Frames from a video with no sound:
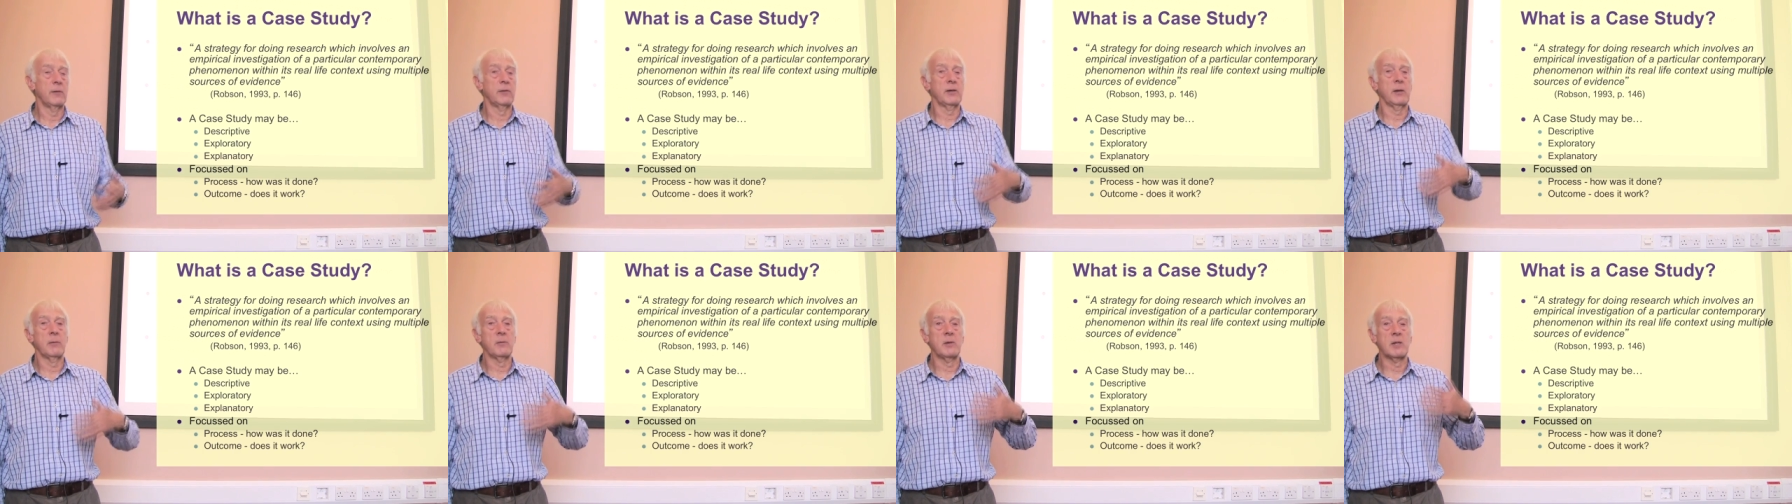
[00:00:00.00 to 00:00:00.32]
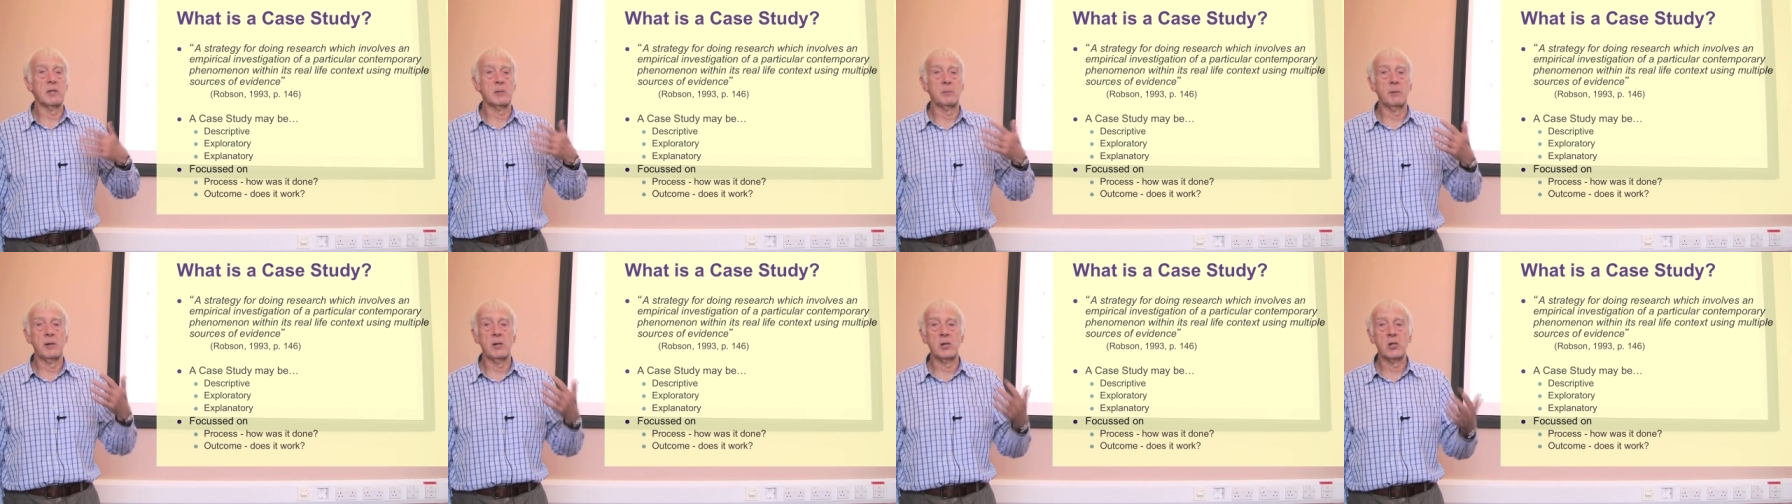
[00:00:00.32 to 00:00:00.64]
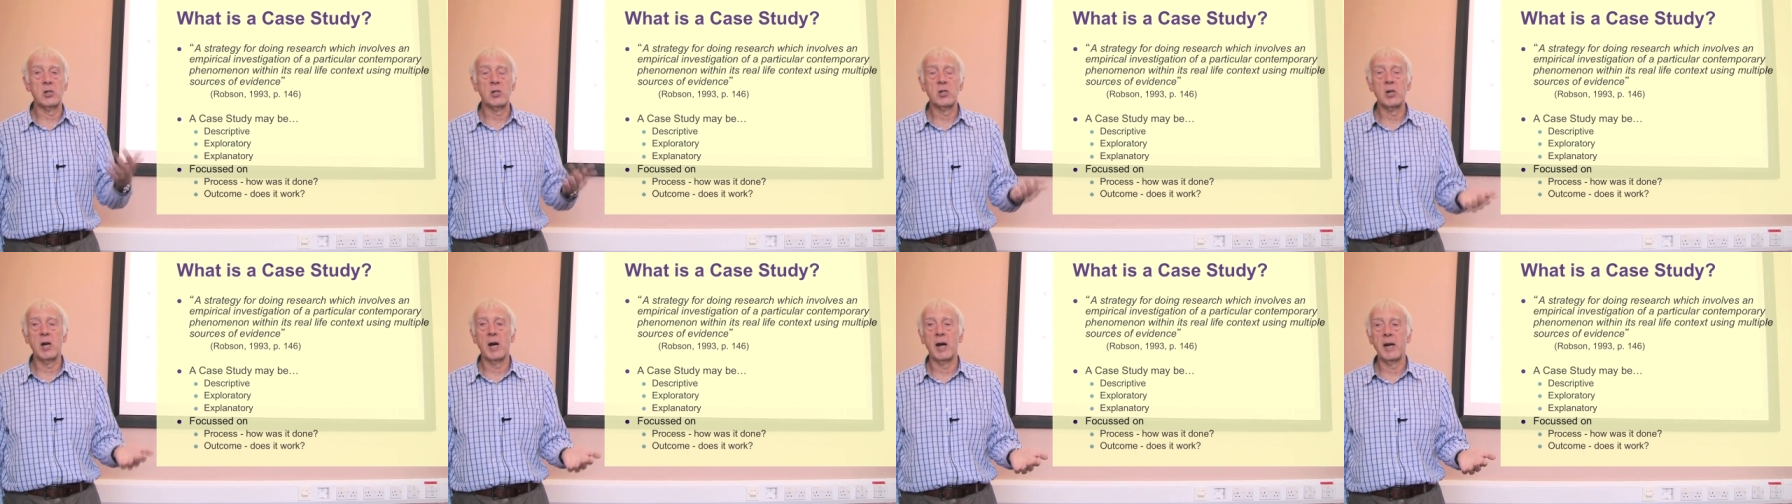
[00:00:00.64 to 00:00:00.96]
if something's
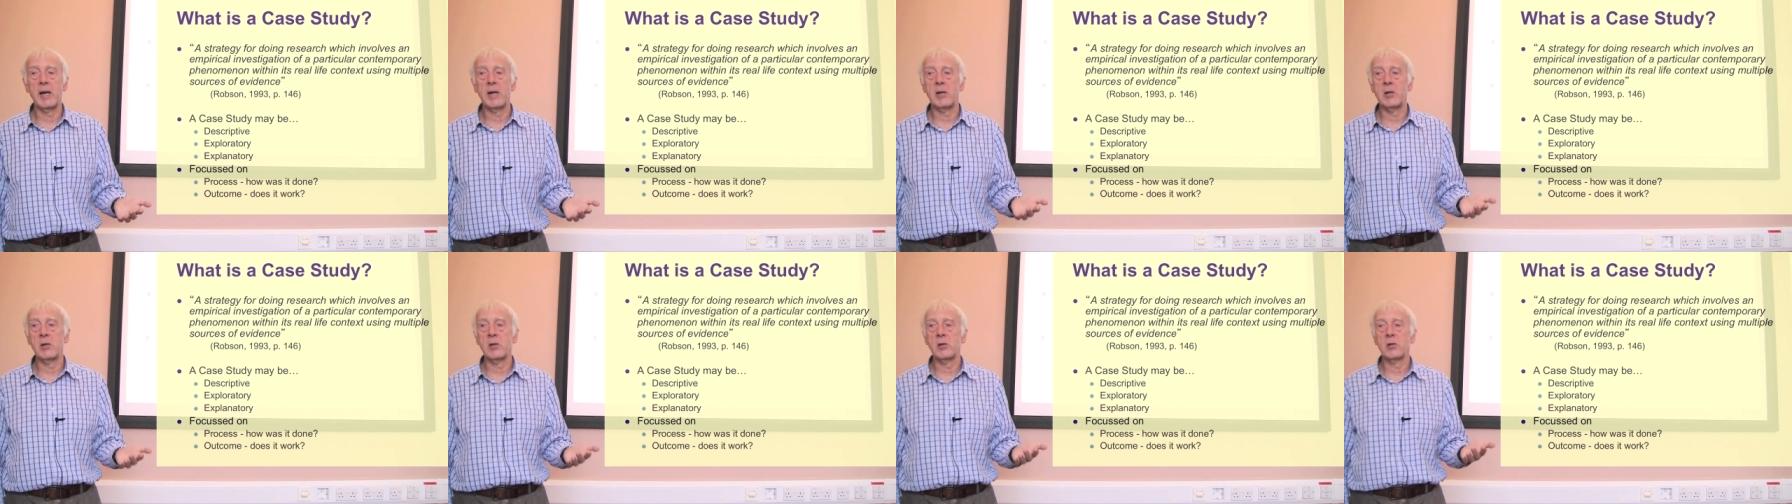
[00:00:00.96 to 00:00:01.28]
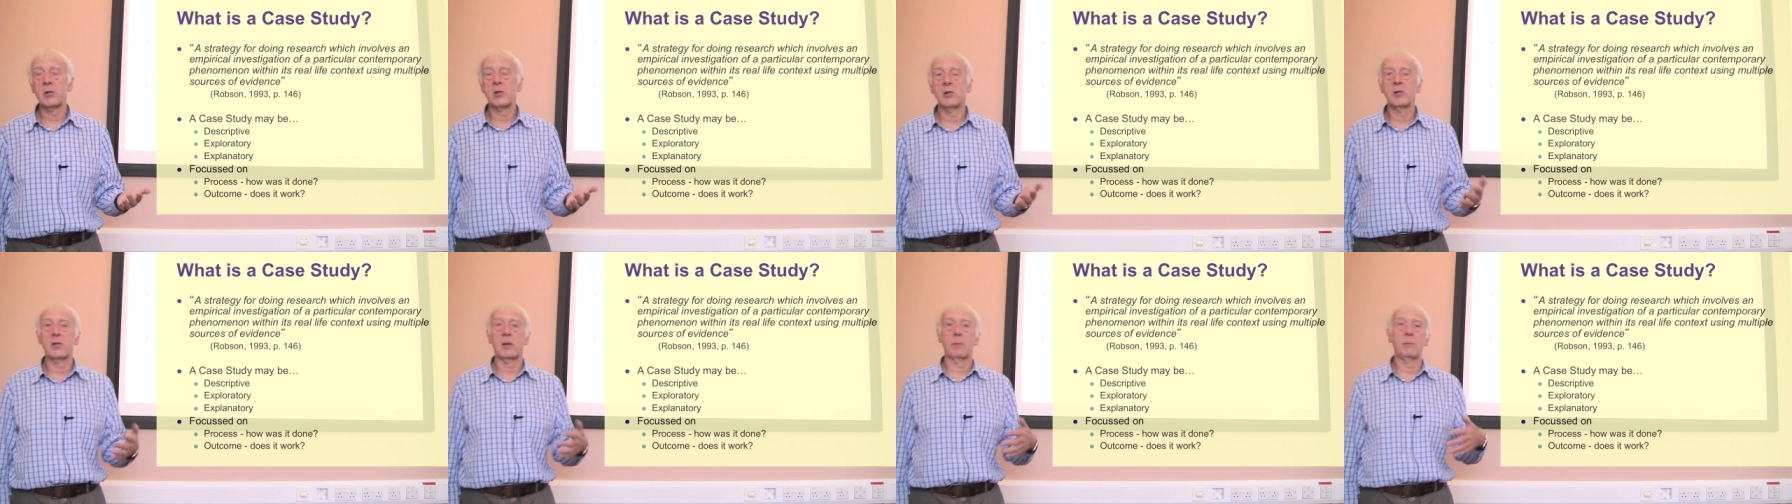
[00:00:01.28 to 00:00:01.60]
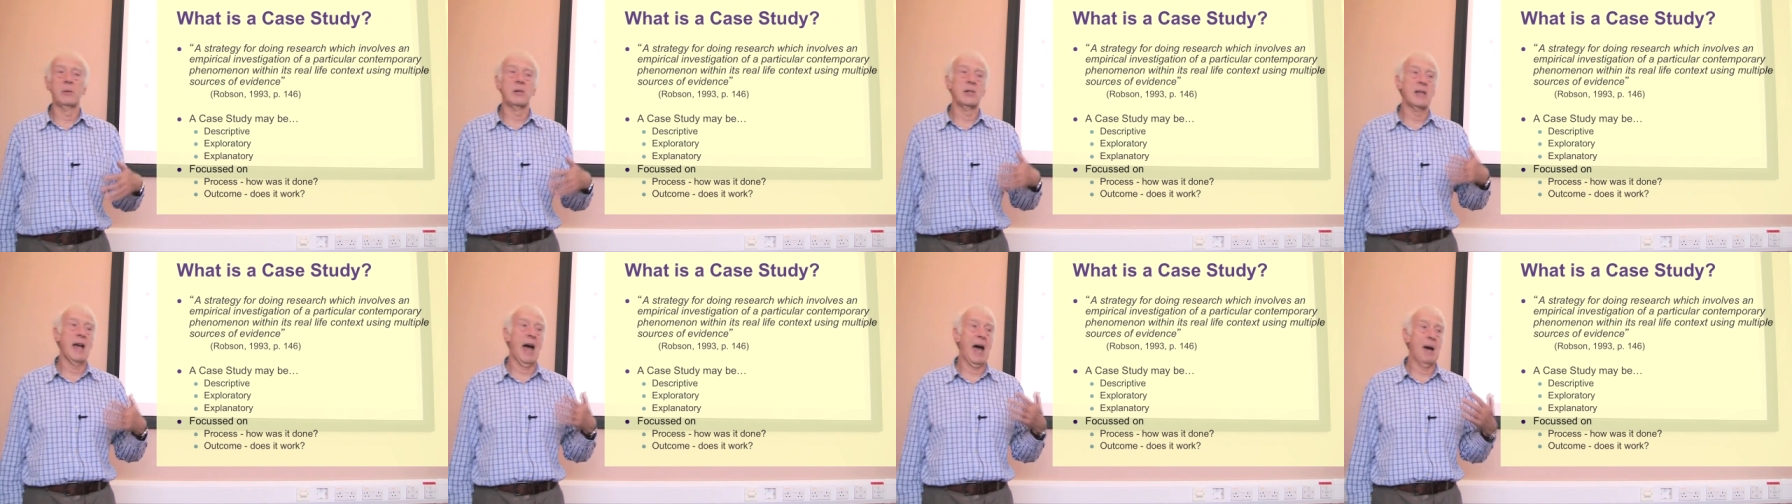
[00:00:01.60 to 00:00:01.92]
been changed,
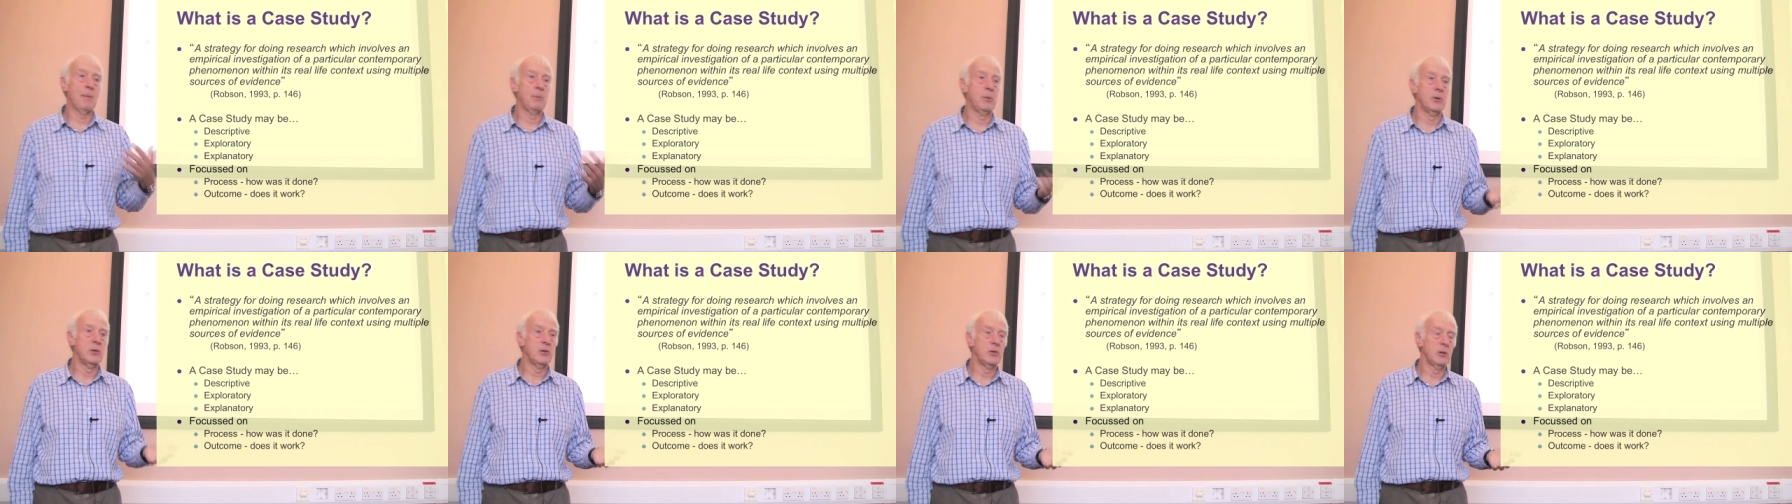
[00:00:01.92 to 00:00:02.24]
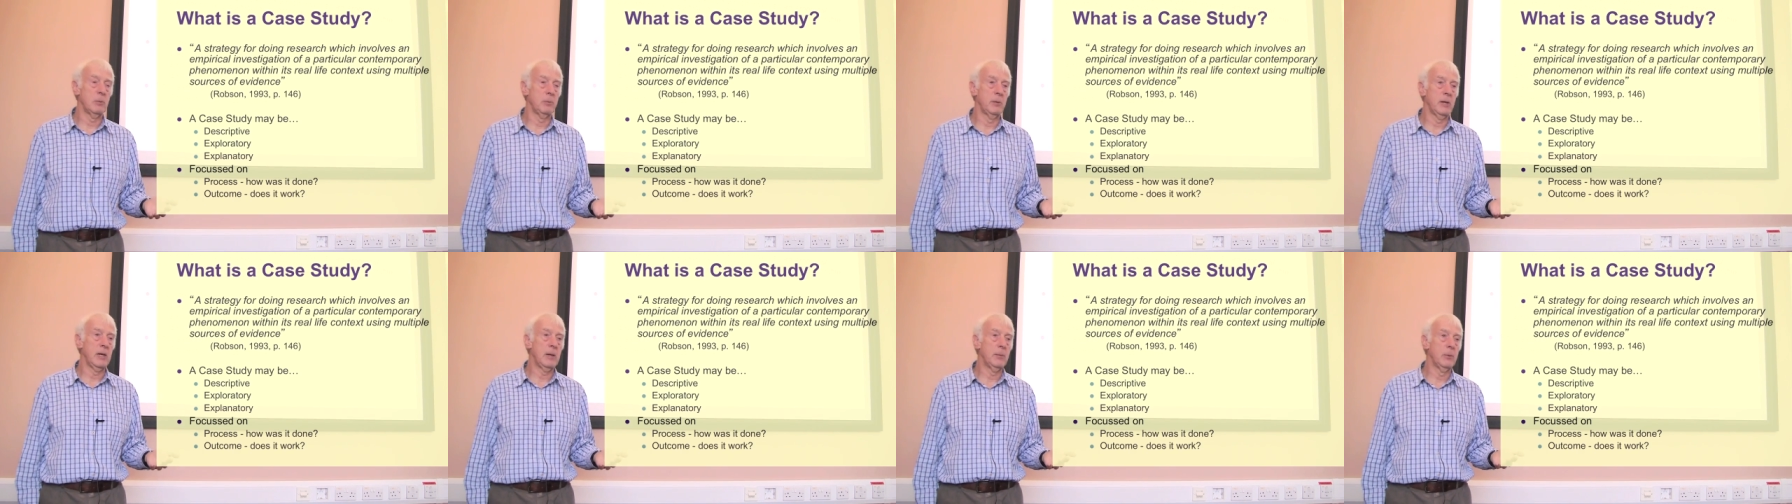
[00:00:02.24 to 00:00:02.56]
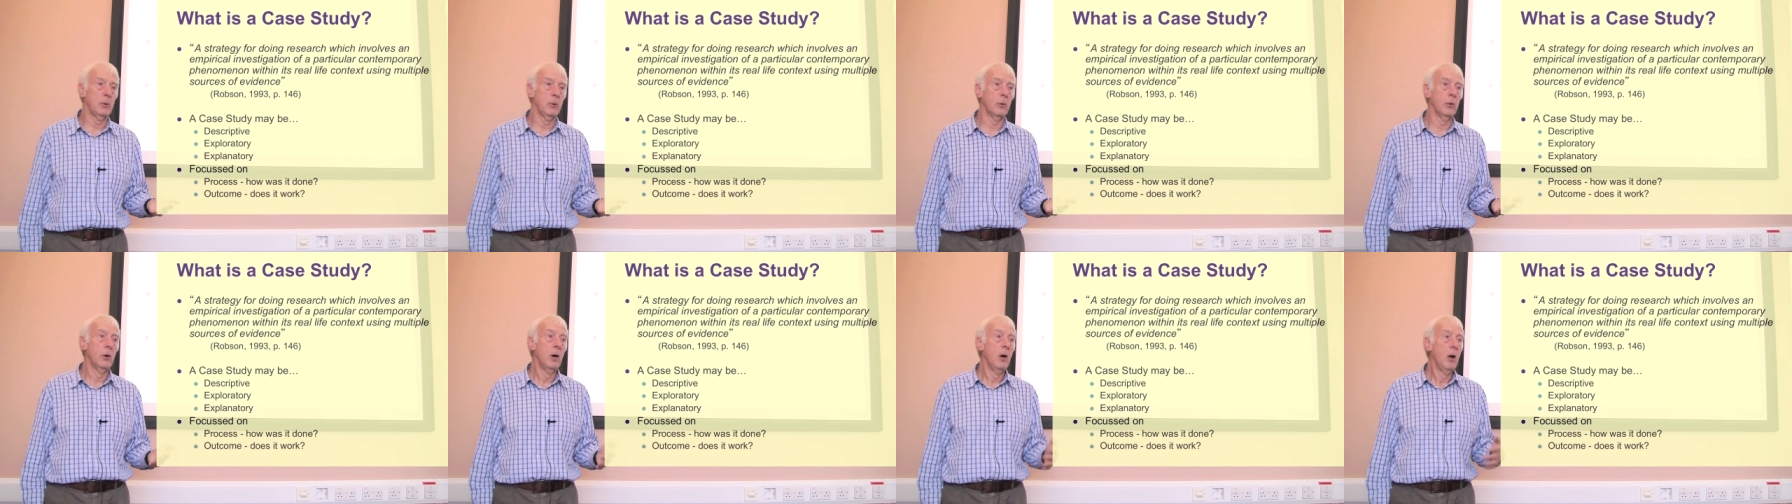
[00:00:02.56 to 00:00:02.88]
something's happened to
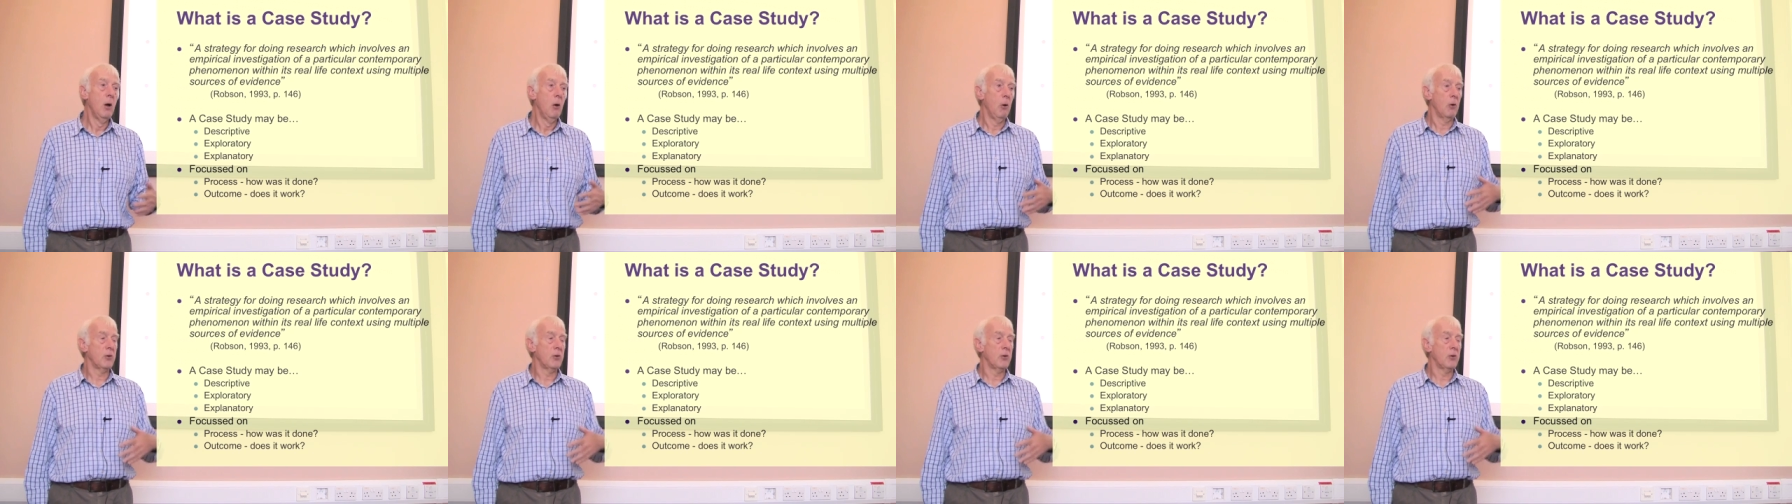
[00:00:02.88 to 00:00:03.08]
people,